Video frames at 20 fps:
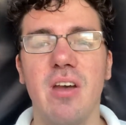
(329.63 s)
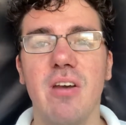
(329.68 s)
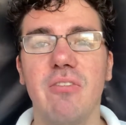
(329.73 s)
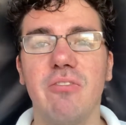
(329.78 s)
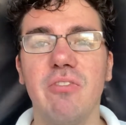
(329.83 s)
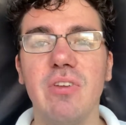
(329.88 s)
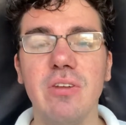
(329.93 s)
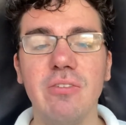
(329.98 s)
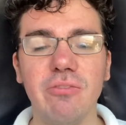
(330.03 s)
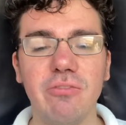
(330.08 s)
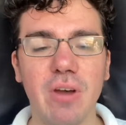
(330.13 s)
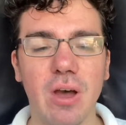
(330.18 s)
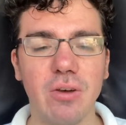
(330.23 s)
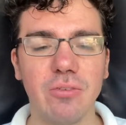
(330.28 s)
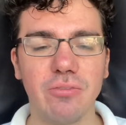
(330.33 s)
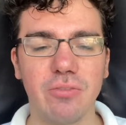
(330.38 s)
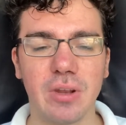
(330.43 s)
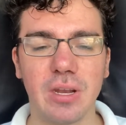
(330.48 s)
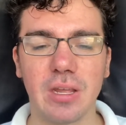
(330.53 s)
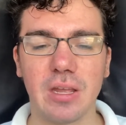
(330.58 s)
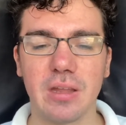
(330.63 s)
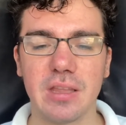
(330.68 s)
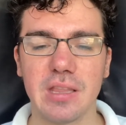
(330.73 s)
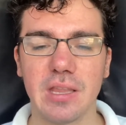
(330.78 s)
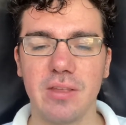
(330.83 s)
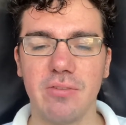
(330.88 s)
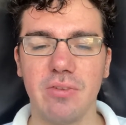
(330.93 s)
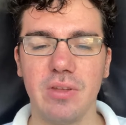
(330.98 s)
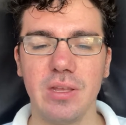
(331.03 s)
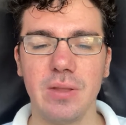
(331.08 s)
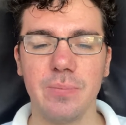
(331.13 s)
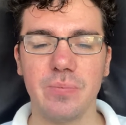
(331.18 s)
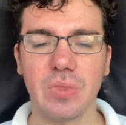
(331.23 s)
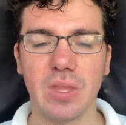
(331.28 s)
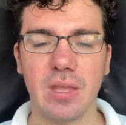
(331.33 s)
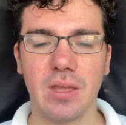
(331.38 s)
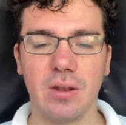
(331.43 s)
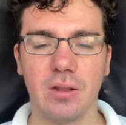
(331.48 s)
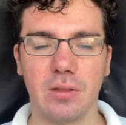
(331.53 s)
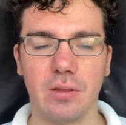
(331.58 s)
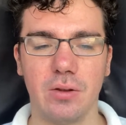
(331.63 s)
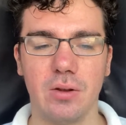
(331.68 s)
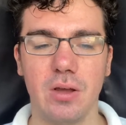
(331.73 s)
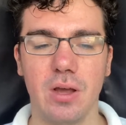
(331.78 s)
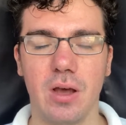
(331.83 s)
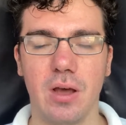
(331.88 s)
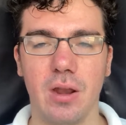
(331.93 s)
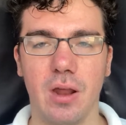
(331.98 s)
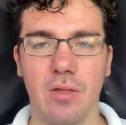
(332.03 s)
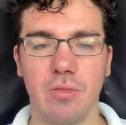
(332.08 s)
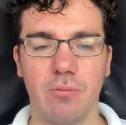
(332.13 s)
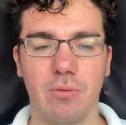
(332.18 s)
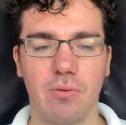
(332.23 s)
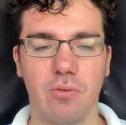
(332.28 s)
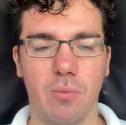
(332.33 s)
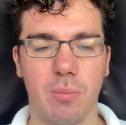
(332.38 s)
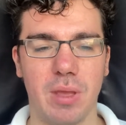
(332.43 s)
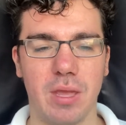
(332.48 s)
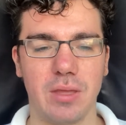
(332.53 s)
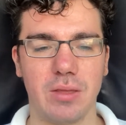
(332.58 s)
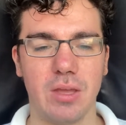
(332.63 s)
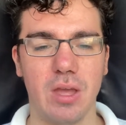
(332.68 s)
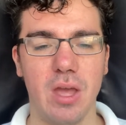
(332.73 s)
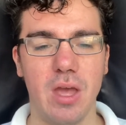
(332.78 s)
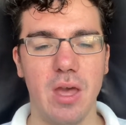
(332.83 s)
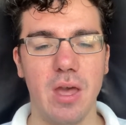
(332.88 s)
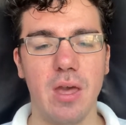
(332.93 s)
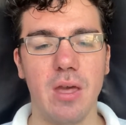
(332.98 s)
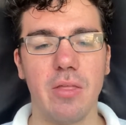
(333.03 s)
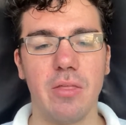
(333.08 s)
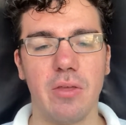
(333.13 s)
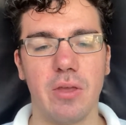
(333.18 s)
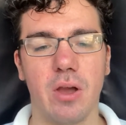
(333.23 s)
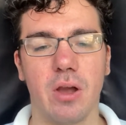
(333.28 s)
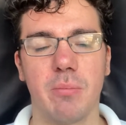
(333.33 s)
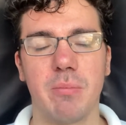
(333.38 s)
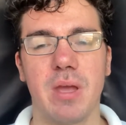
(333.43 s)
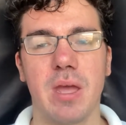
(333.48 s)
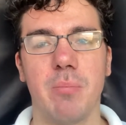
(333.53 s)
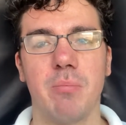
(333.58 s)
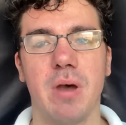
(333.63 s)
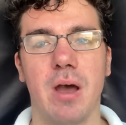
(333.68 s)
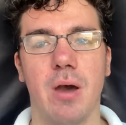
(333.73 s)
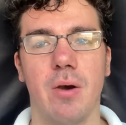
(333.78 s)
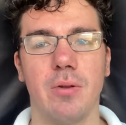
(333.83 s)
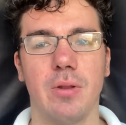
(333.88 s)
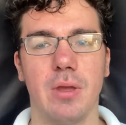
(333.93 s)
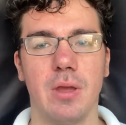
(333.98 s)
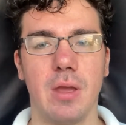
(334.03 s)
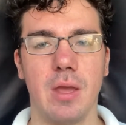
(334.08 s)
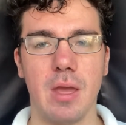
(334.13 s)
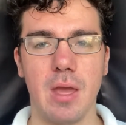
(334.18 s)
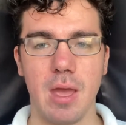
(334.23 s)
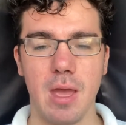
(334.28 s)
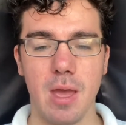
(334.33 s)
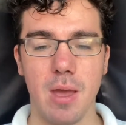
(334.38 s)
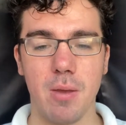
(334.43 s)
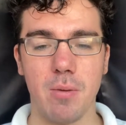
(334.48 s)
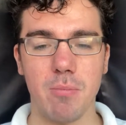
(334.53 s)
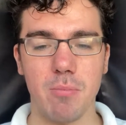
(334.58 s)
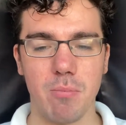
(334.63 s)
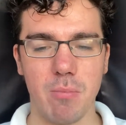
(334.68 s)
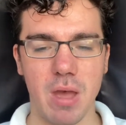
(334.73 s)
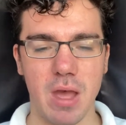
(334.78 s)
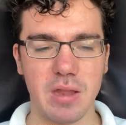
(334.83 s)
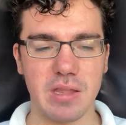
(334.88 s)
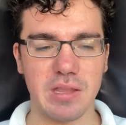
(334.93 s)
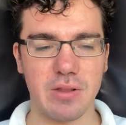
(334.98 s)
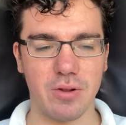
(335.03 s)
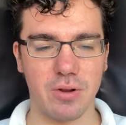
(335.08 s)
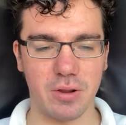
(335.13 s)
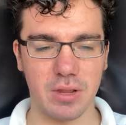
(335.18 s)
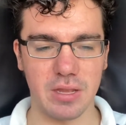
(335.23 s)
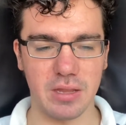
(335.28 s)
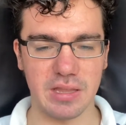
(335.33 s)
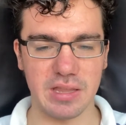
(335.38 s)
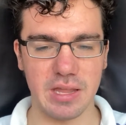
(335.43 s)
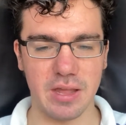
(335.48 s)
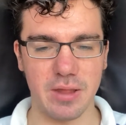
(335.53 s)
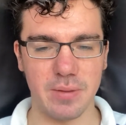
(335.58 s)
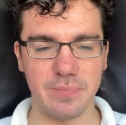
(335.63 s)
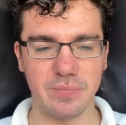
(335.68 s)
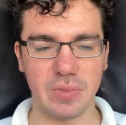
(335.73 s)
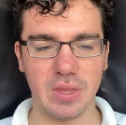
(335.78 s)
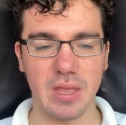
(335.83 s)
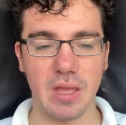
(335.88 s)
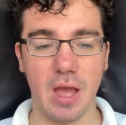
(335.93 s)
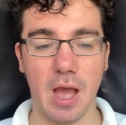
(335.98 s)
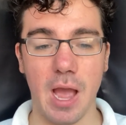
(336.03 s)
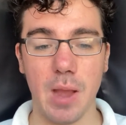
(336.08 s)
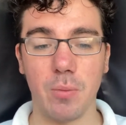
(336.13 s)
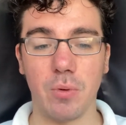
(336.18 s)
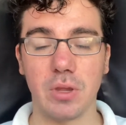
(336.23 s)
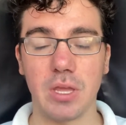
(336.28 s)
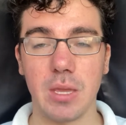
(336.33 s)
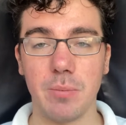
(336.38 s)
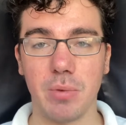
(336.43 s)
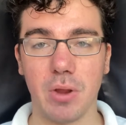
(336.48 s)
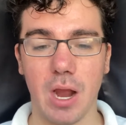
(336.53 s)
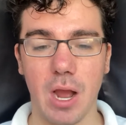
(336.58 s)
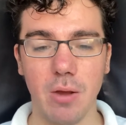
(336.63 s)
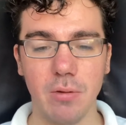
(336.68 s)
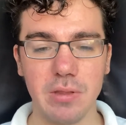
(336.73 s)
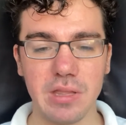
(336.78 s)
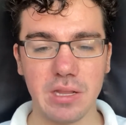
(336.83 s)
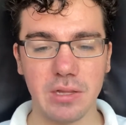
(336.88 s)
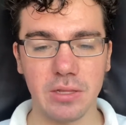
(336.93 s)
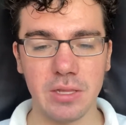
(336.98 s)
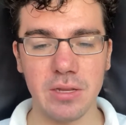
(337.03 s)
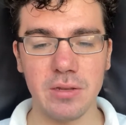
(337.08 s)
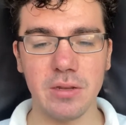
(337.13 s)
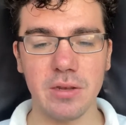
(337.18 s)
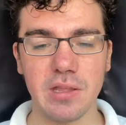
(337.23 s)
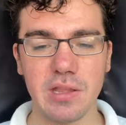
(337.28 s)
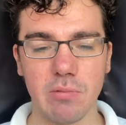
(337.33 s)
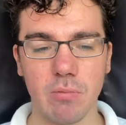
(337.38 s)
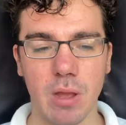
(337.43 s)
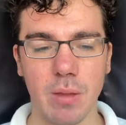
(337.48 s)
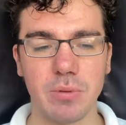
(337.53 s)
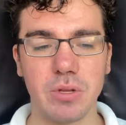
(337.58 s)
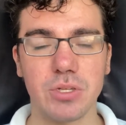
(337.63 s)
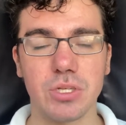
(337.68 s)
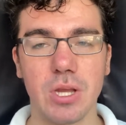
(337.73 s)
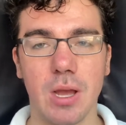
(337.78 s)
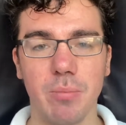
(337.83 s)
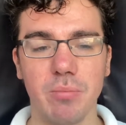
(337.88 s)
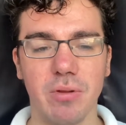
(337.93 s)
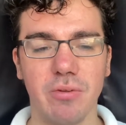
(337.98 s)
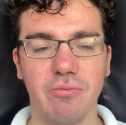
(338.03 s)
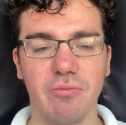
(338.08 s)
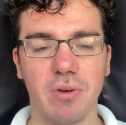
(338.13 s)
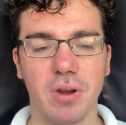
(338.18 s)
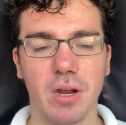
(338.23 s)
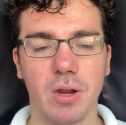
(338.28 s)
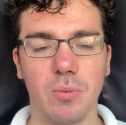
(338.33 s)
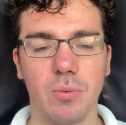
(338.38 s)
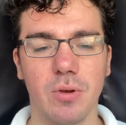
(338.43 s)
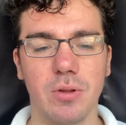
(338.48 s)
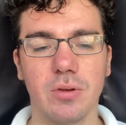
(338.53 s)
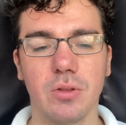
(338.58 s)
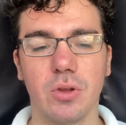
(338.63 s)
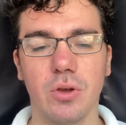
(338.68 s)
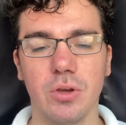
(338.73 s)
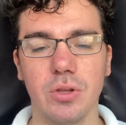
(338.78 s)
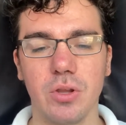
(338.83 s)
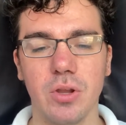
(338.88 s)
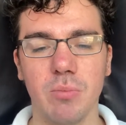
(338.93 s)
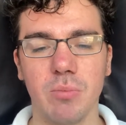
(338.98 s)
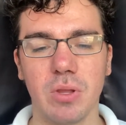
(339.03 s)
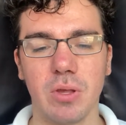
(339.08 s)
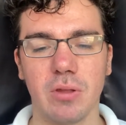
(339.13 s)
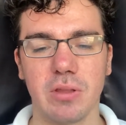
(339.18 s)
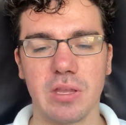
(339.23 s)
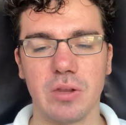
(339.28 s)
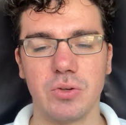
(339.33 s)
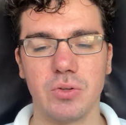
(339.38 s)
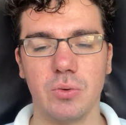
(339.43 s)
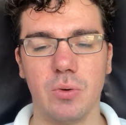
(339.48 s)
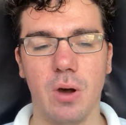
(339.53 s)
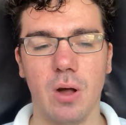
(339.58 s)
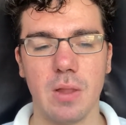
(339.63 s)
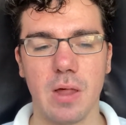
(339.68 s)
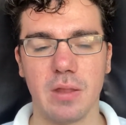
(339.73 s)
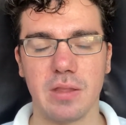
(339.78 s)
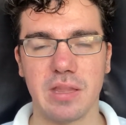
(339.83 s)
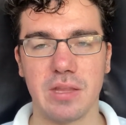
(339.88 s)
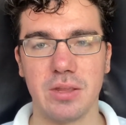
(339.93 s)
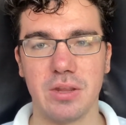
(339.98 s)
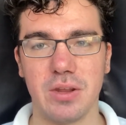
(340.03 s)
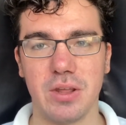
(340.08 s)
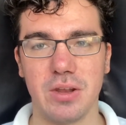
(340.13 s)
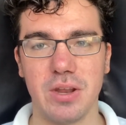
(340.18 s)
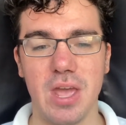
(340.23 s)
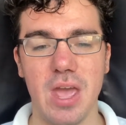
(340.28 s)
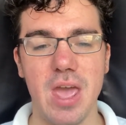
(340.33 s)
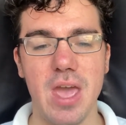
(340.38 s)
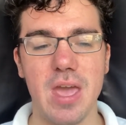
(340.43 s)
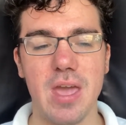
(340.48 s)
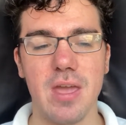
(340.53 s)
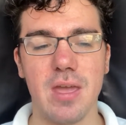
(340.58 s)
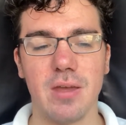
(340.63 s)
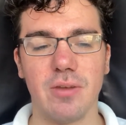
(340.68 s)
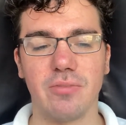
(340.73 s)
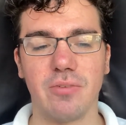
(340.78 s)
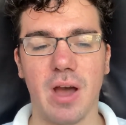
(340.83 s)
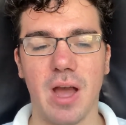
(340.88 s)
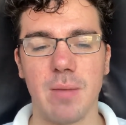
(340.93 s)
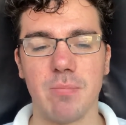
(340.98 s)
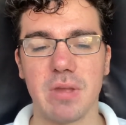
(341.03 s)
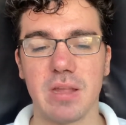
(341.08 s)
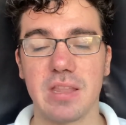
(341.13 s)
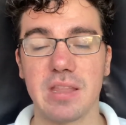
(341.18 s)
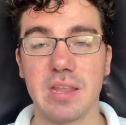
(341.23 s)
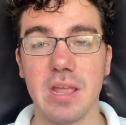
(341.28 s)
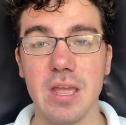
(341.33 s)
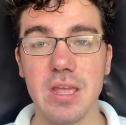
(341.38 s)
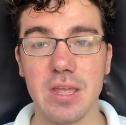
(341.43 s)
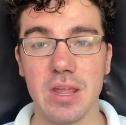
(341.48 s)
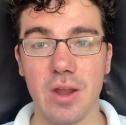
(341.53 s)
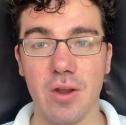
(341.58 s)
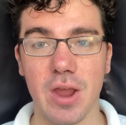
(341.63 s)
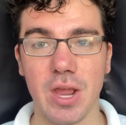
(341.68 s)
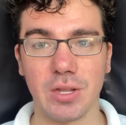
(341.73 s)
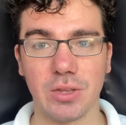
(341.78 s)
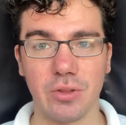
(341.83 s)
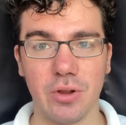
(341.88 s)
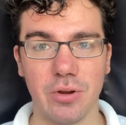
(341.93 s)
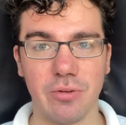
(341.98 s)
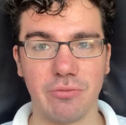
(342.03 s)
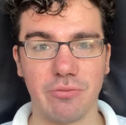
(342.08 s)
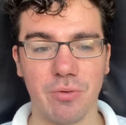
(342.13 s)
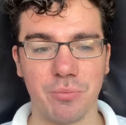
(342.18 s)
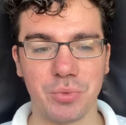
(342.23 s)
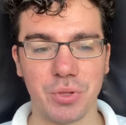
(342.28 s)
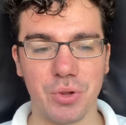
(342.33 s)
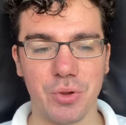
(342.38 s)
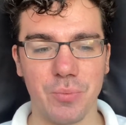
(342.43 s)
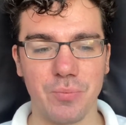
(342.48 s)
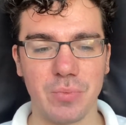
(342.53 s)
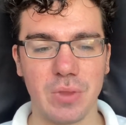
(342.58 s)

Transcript: Finn found Finnegas living in a little hut on the riverbank. The young man bowed. "Master," he said, "I will keep your house cleaned and swept, chop your firewood, cook your meals, and do all else needed, if I may stay here and learn from you."